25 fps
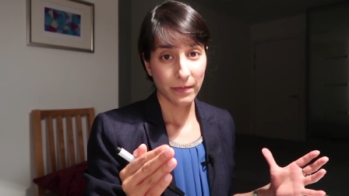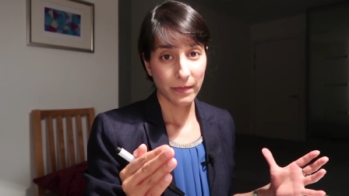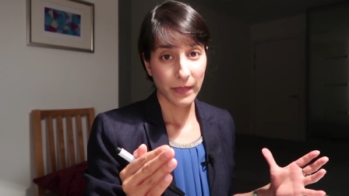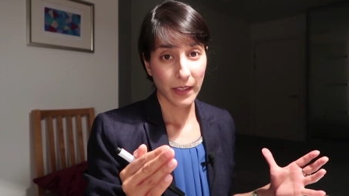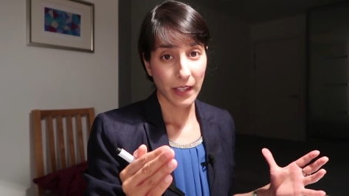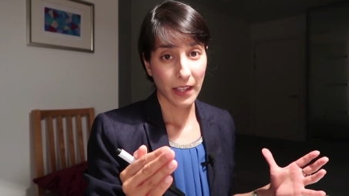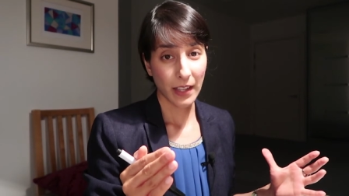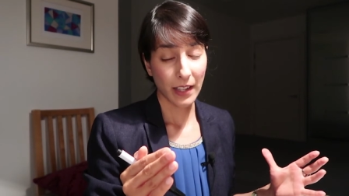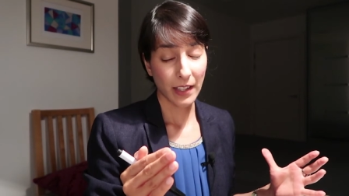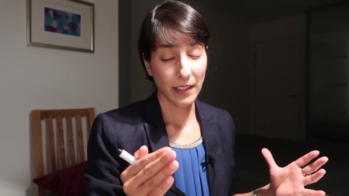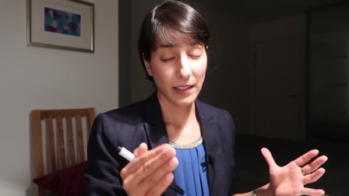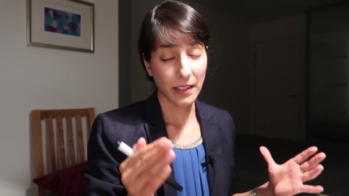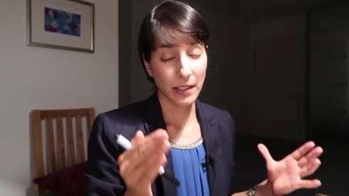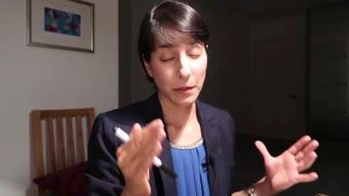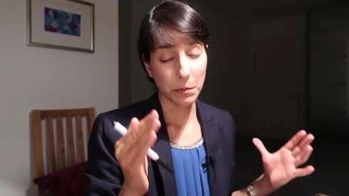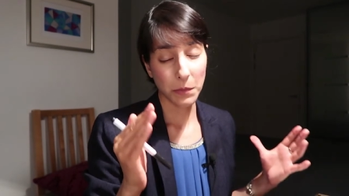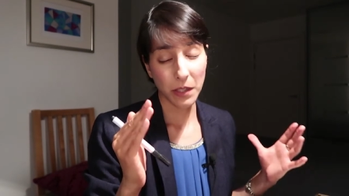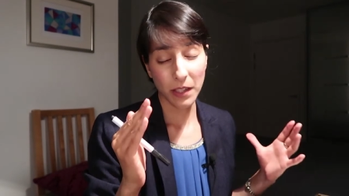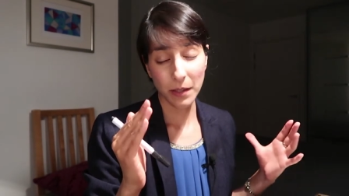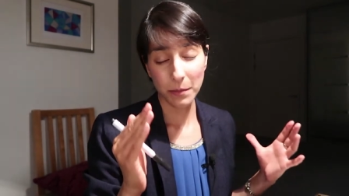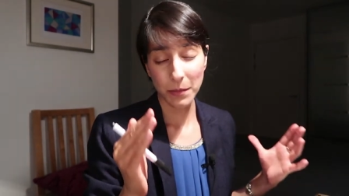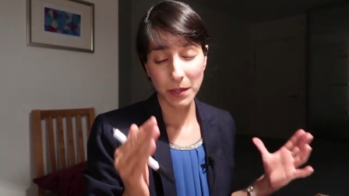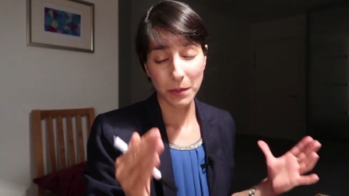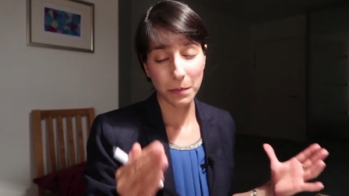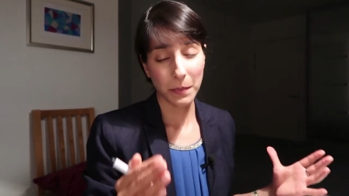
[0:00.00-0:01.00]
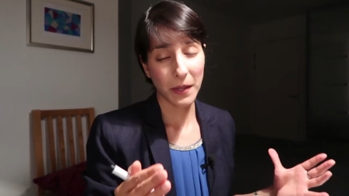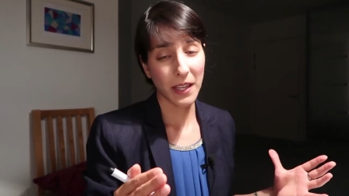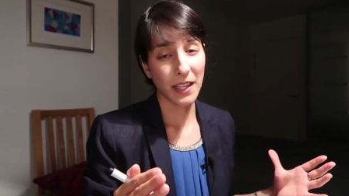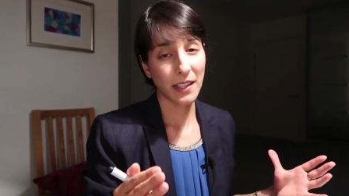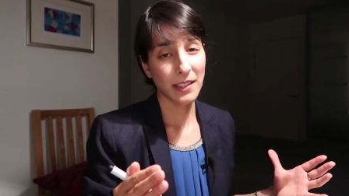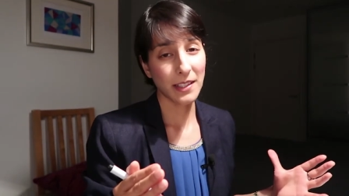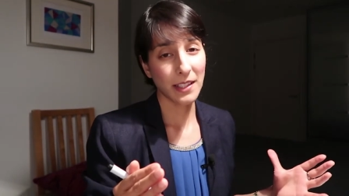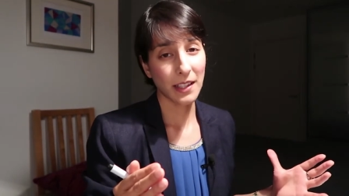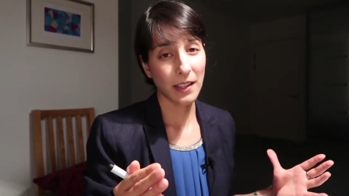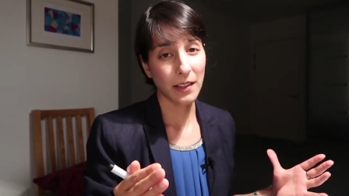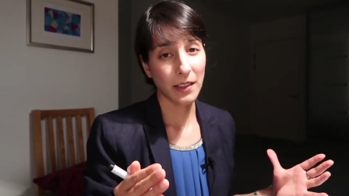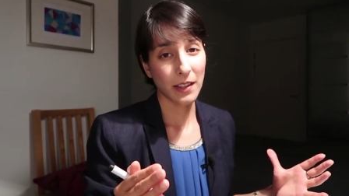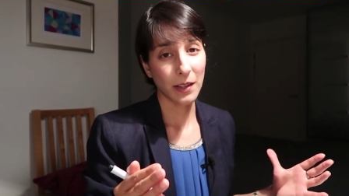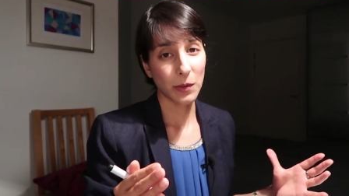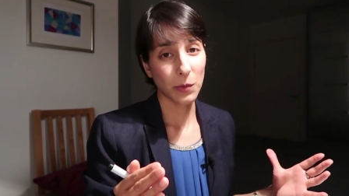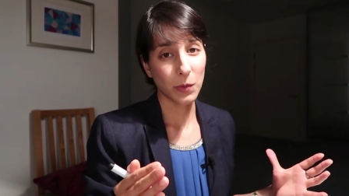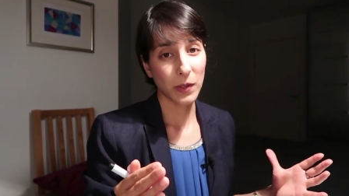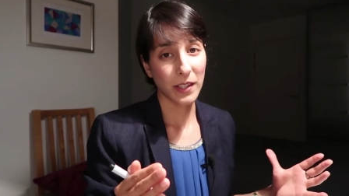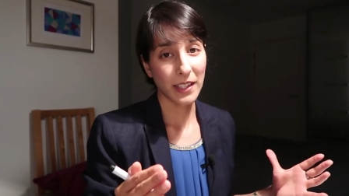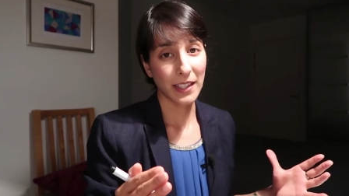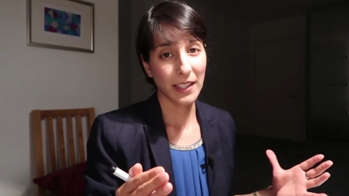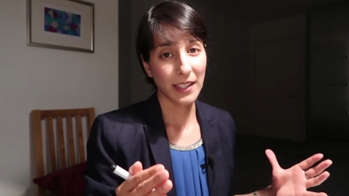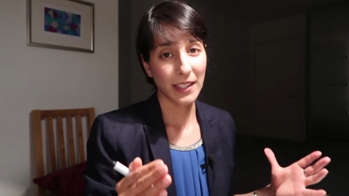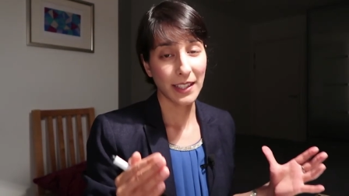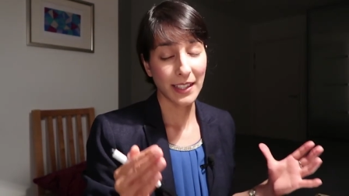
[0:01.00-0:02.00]
Okay, and sometimes it pans out that
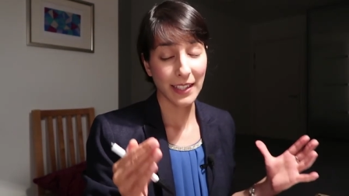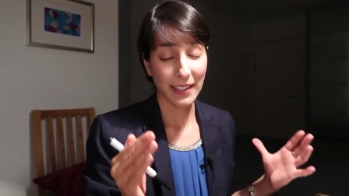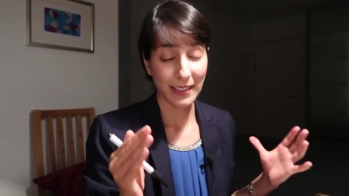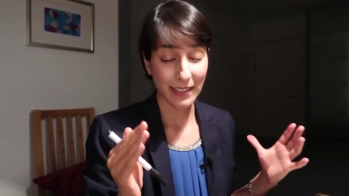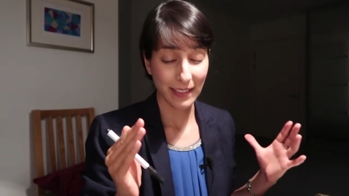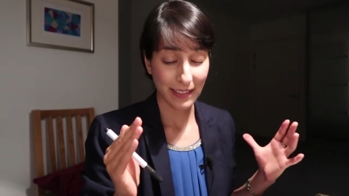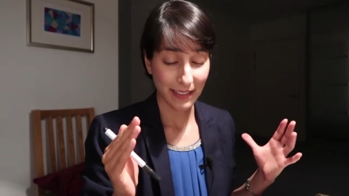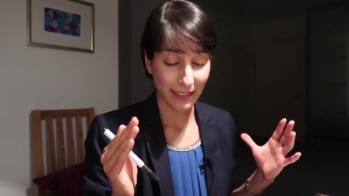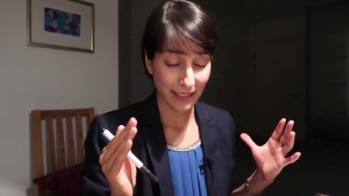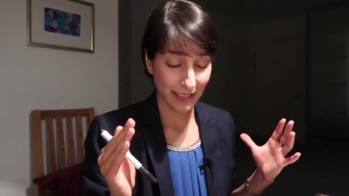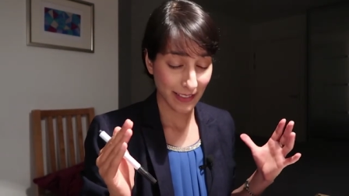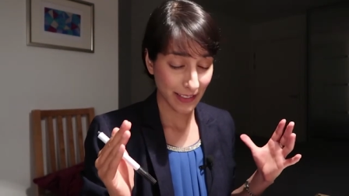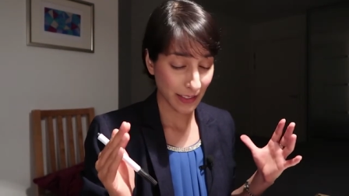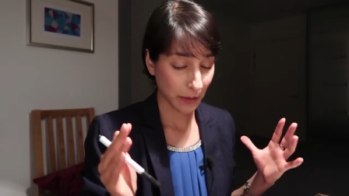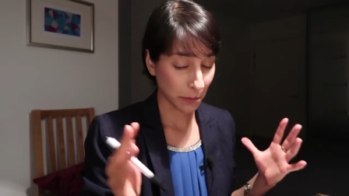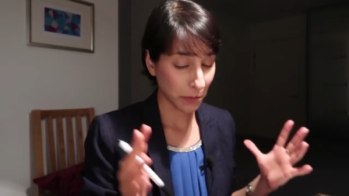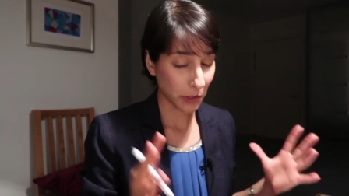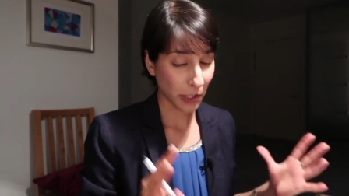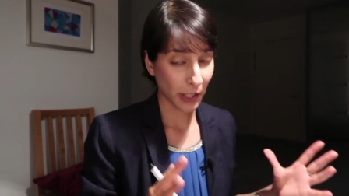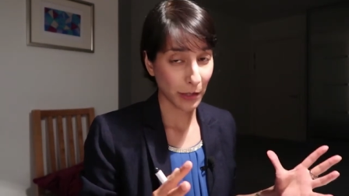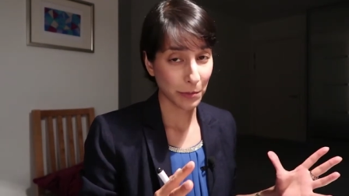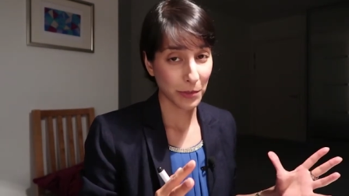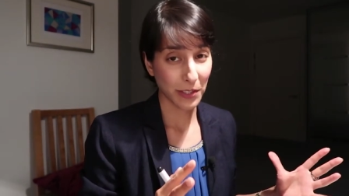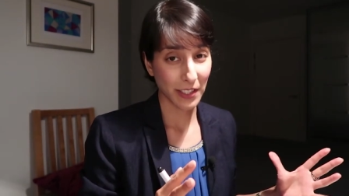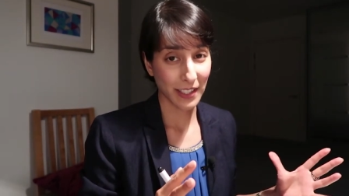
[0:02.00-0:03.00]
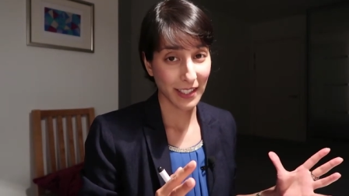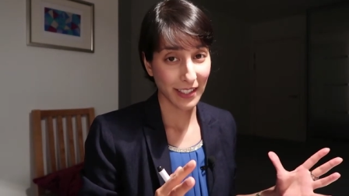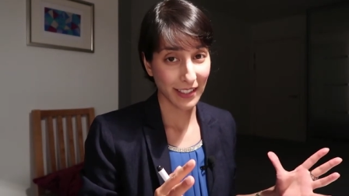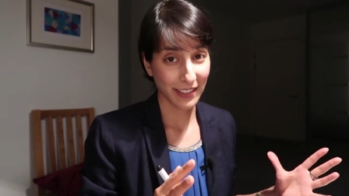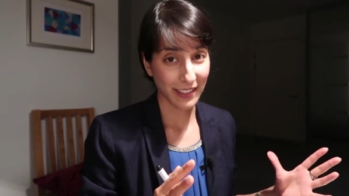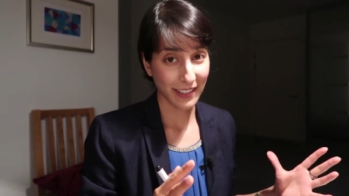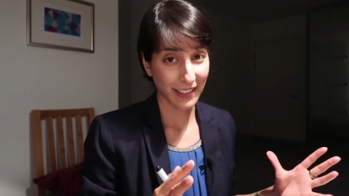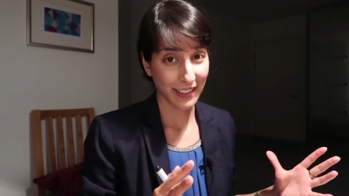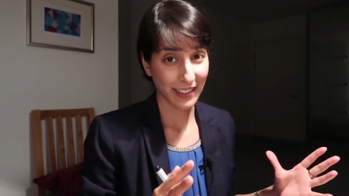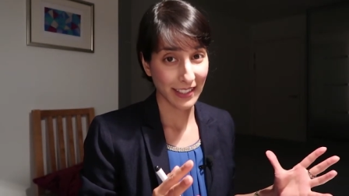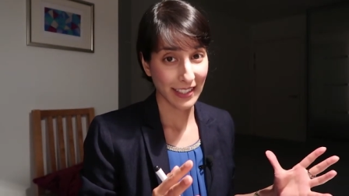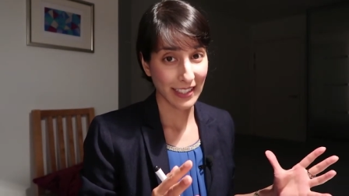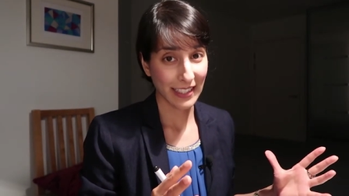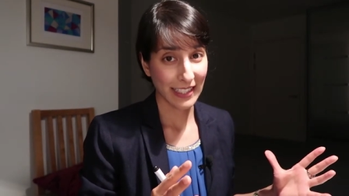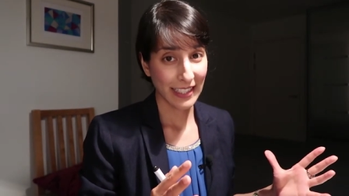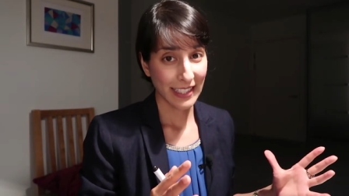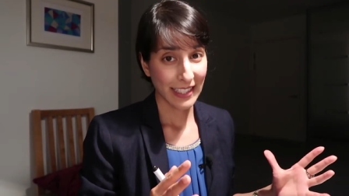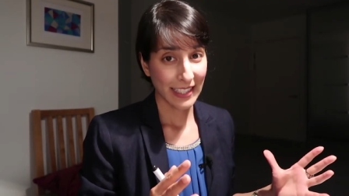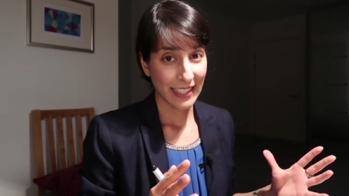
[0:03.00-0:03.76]
way and sometimes it doesn't.